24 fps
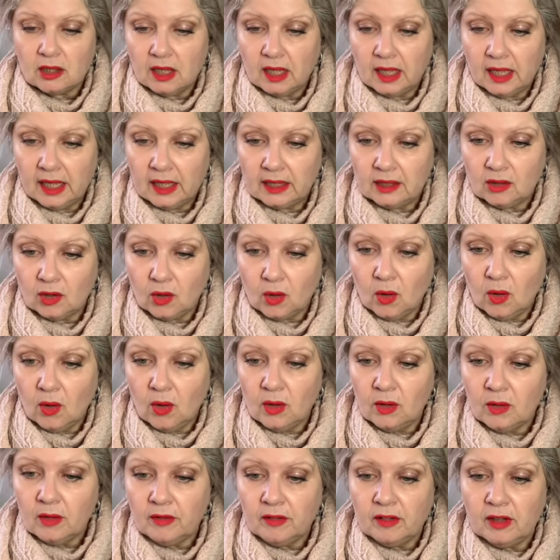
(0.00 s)
And
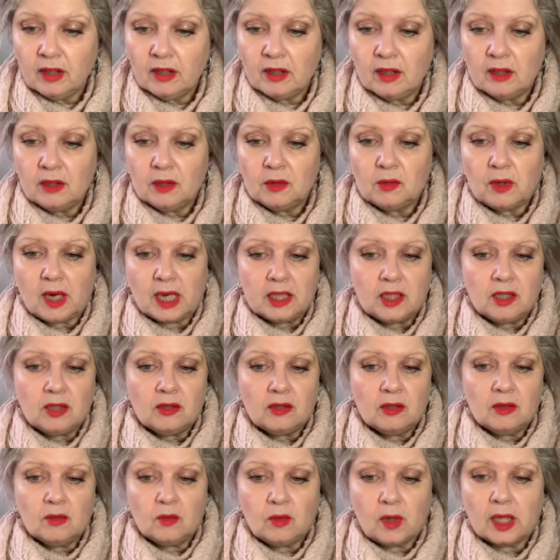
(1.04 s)
all the
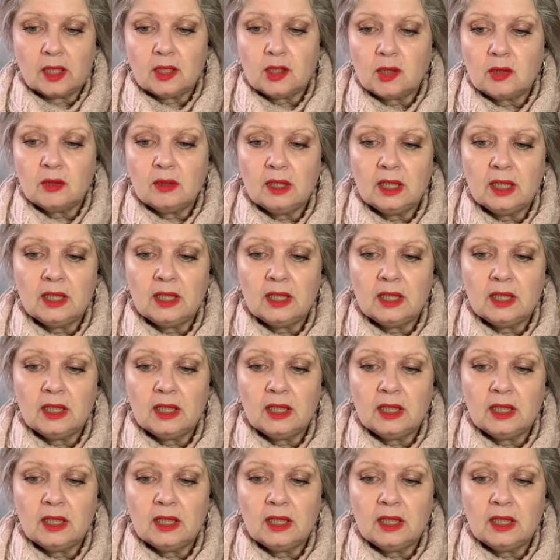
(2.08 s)
Rachel